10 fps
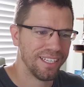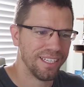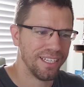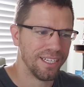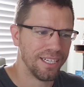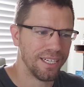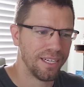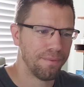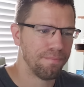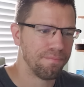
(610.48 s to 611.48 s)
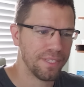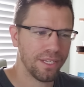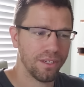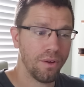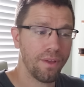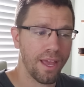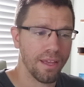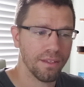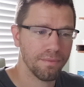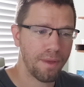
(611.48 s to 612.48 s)

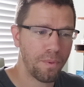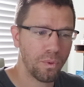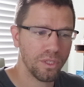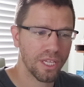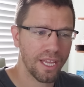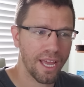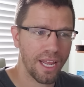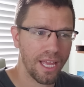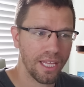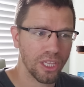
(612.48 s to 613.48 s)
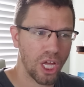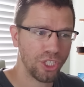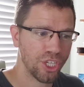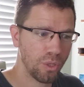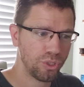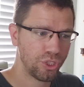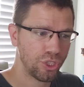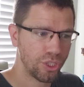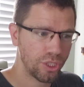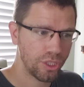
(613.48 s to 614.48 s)
Okay, maybe we're looking at a launch
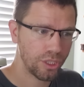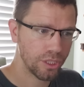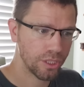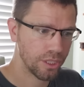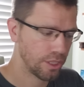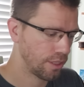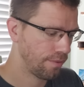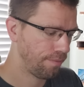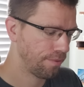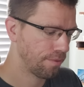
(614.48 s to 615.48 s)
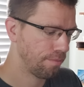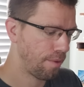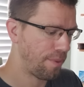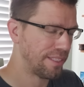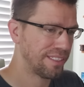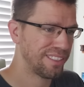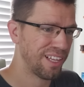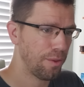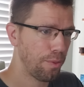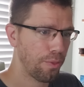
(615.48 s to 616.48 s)
coaster. Maybe
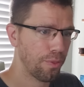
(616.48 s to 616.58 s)
Stealth.